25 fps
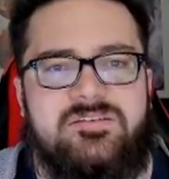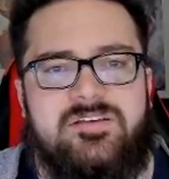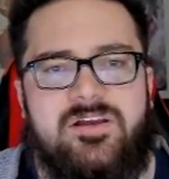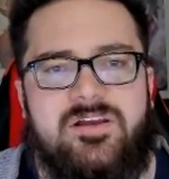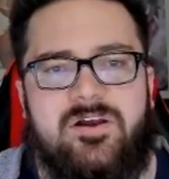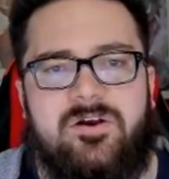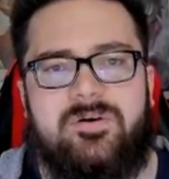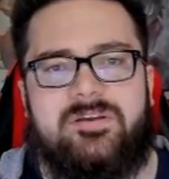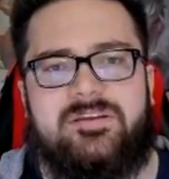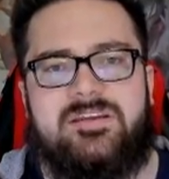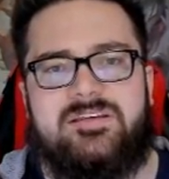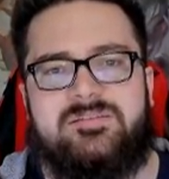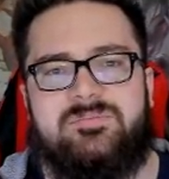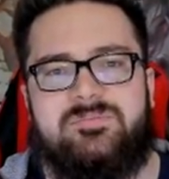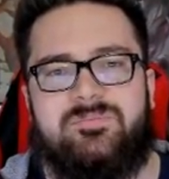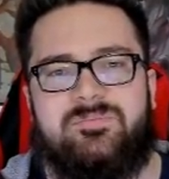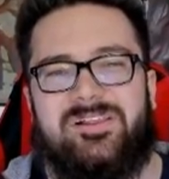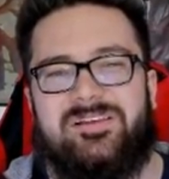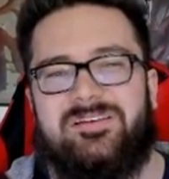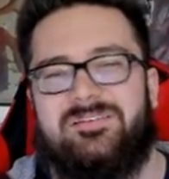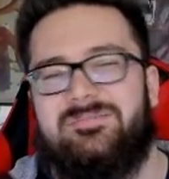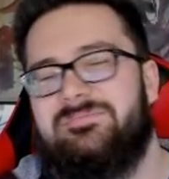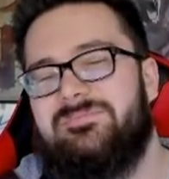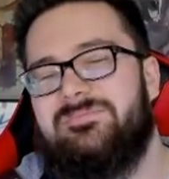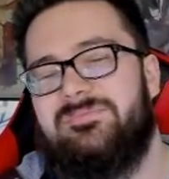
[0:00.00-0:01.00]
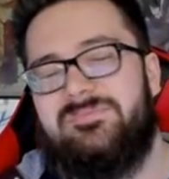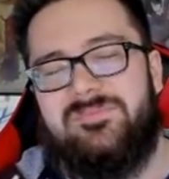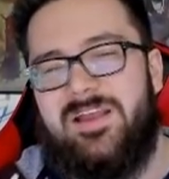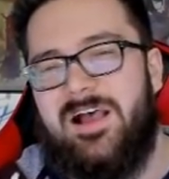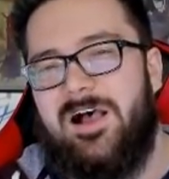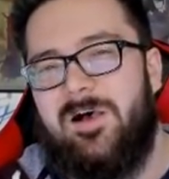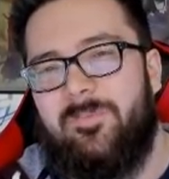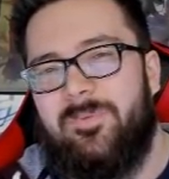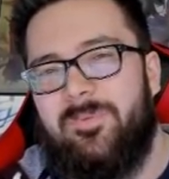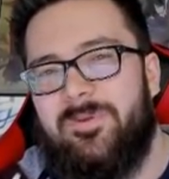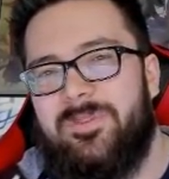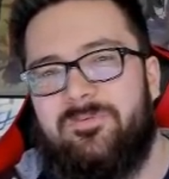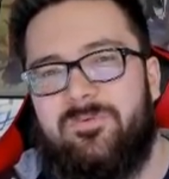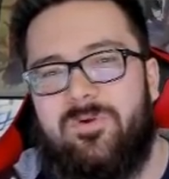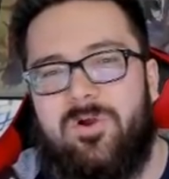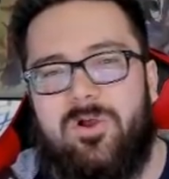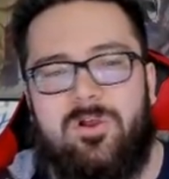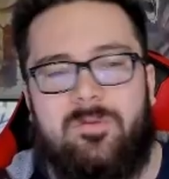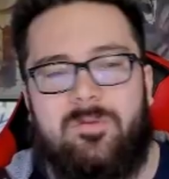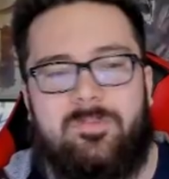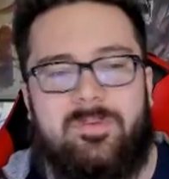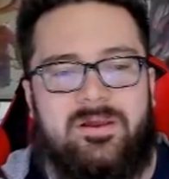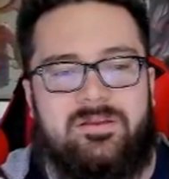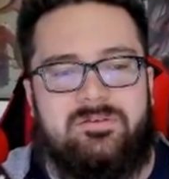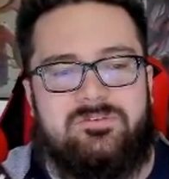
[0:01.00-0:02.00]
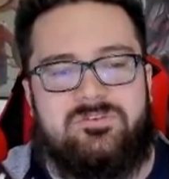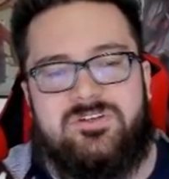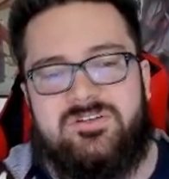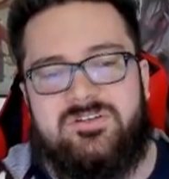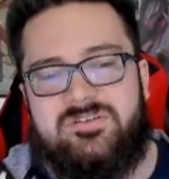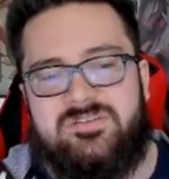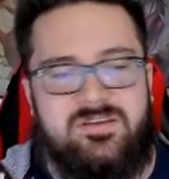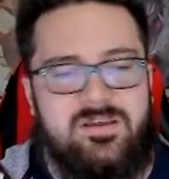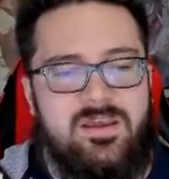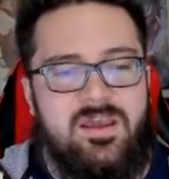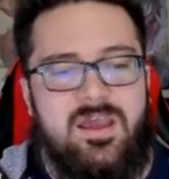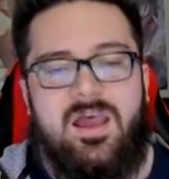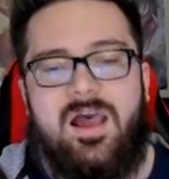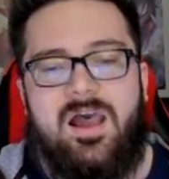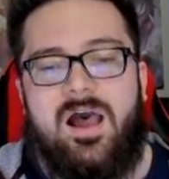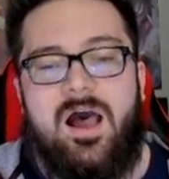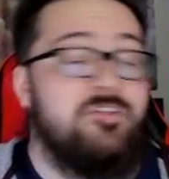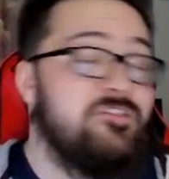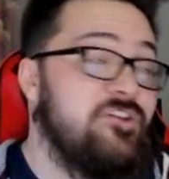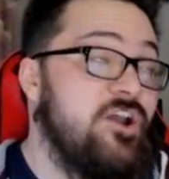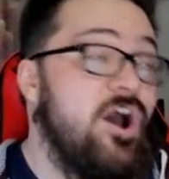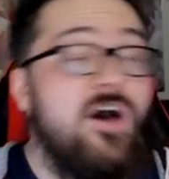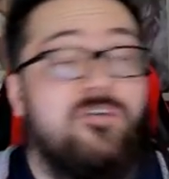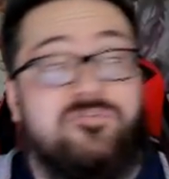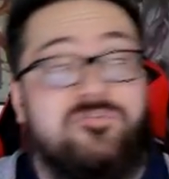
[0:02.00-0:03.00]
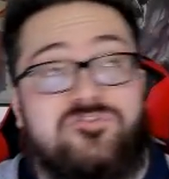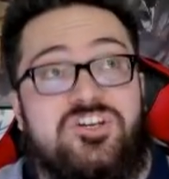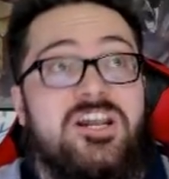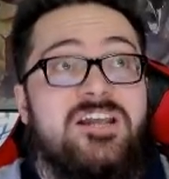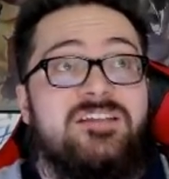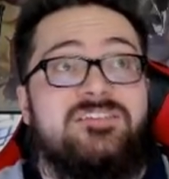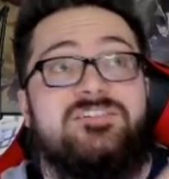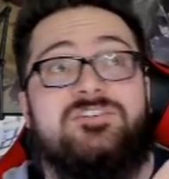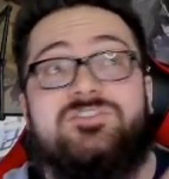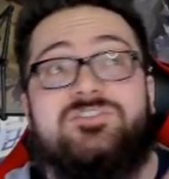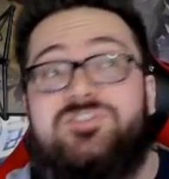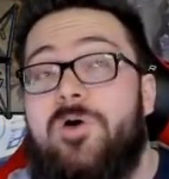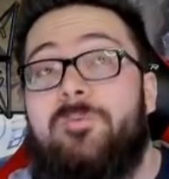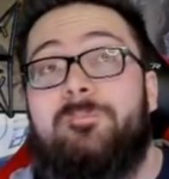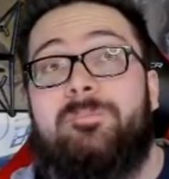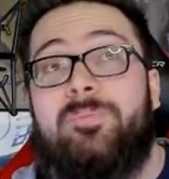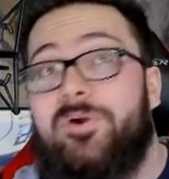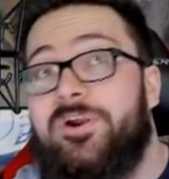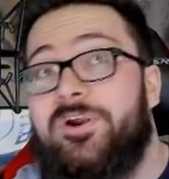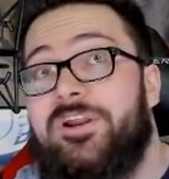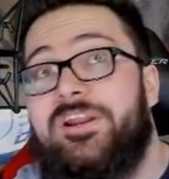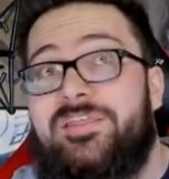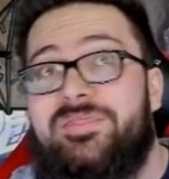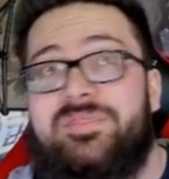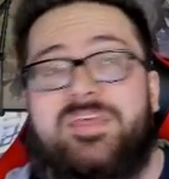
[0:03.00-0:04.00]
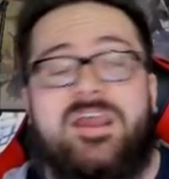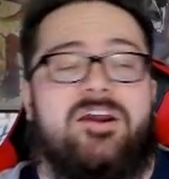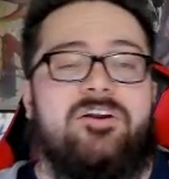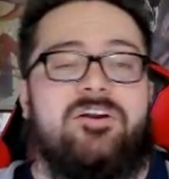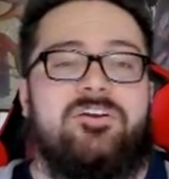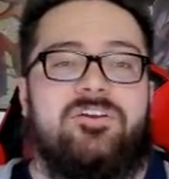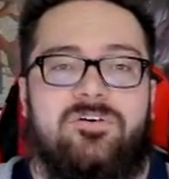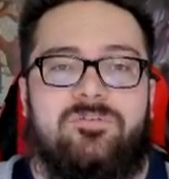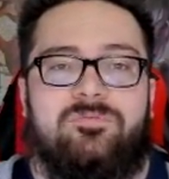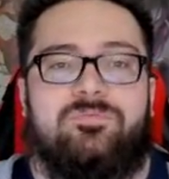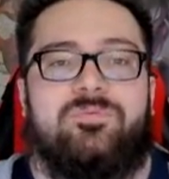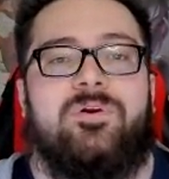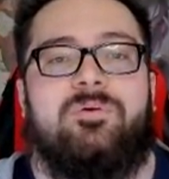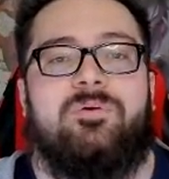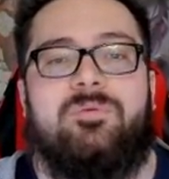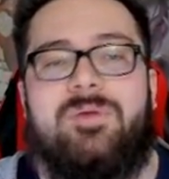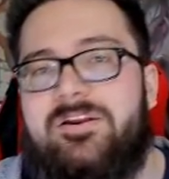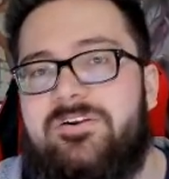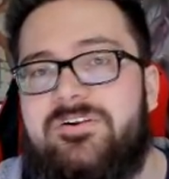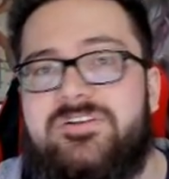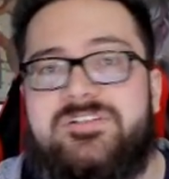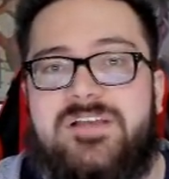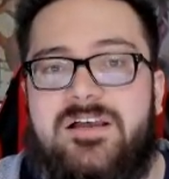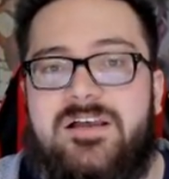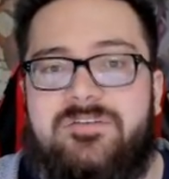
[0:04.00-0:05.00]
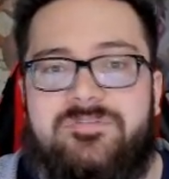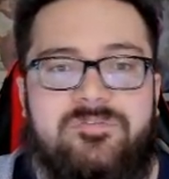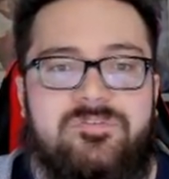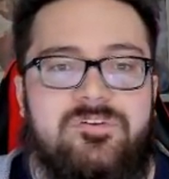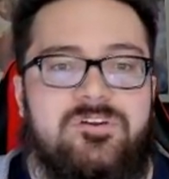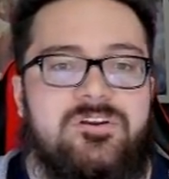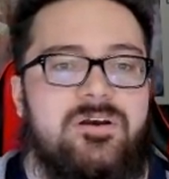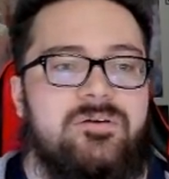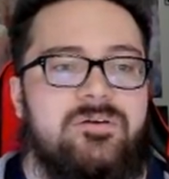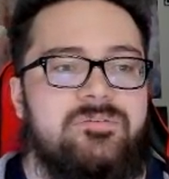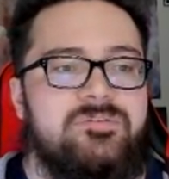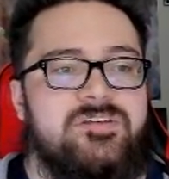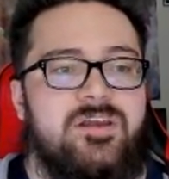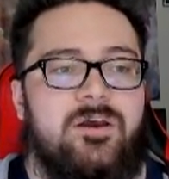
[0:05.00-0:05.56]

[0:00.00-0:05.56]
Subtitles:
So it doesn't really help with the roll, but just on the off chance you don't put it in there, you'll regret yourself if you don't.